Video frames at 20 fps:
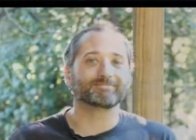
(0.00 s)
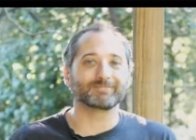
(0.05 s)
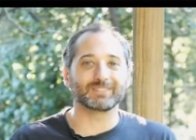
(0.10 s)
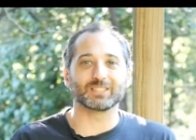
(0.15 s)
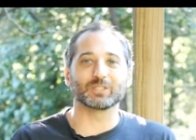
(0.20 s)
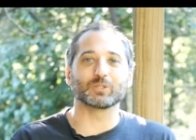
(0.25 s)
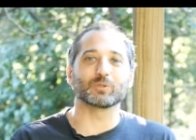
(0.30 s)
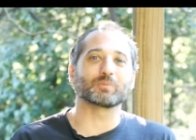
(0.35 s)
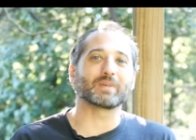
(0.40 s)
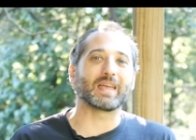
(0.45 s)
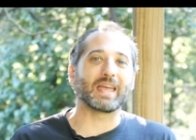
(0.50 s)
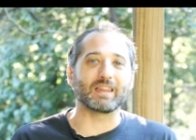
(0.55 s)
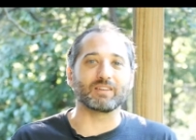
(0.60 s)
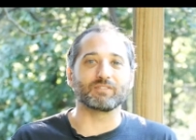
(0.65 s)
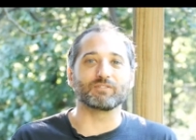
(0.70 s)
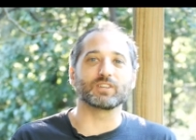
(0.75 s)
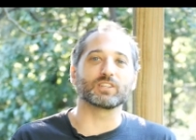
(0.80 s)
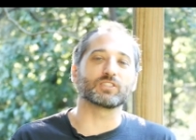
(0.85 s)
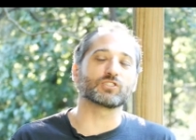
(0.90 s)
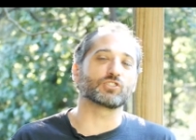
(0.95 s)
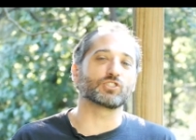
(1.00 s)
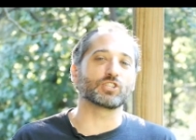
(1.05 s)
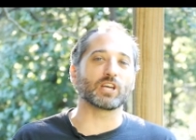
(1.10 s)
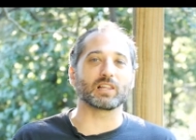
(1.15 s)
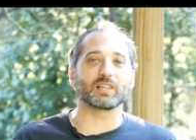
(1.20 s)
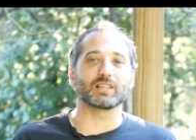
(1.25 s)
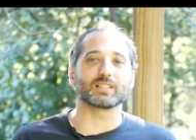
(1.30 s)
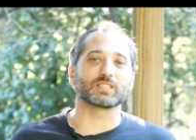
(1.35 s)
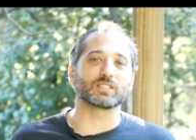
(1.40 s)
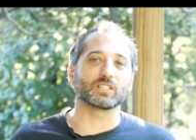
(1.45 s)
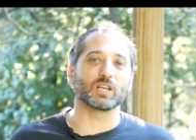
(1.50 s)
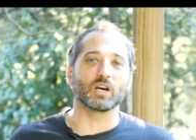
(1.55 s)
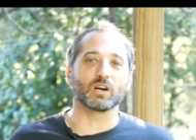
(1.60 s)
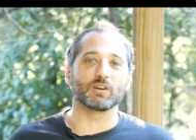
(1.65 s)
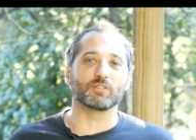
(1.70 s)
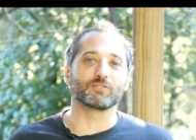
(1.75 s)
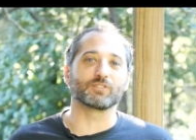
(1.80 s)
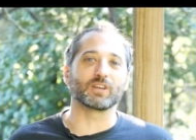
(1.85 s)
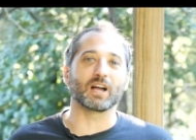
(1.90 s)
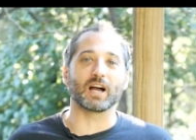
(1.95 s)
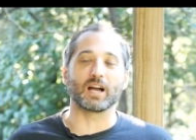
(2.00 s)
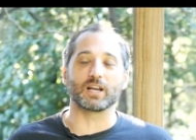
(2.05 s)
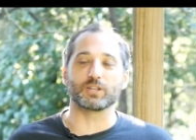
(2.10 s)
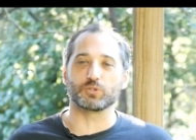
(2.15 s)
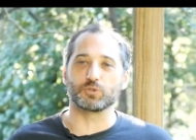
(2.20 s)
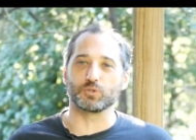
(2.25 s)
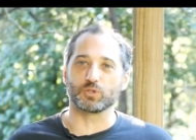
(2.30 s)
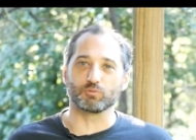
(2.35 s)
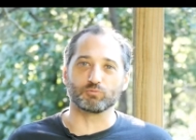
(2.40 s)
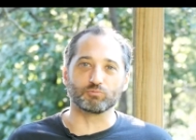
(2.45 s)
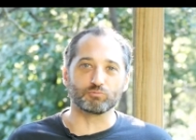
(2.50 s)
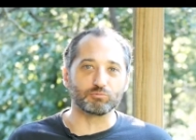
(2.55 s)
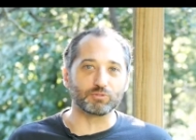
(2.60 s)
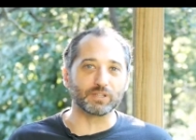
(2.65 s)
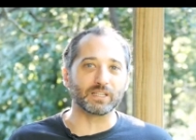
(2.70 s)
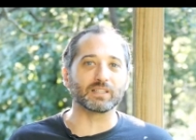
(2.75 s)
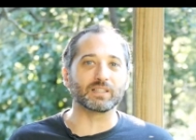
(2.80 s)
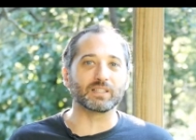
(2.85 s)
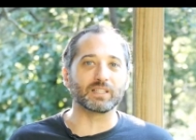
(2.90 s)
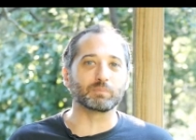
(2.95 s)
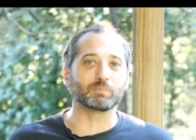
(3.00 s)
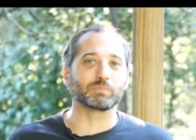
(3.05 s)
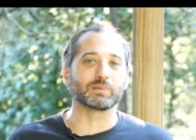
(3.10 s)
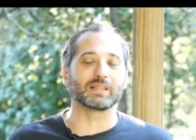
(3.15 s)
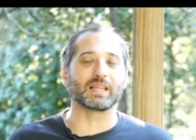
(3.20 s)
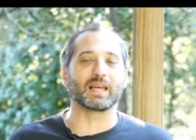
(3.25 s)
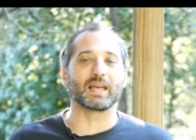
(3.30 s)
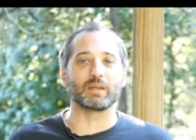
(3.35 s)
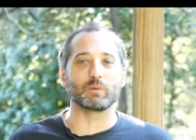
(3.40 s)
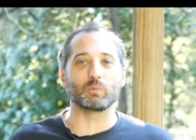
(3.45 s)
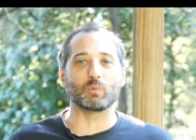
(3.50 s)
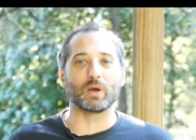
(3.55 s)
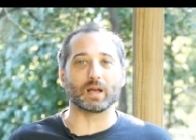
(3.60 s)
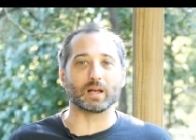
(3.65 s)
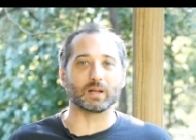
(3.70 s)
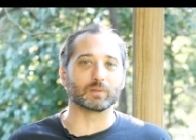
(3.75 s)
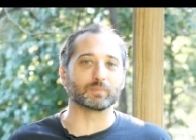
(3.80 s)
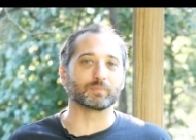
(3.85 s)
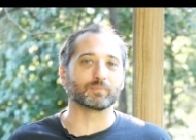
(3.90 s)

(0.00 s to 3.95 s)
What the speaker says: envious, jealous of guys who could really play well.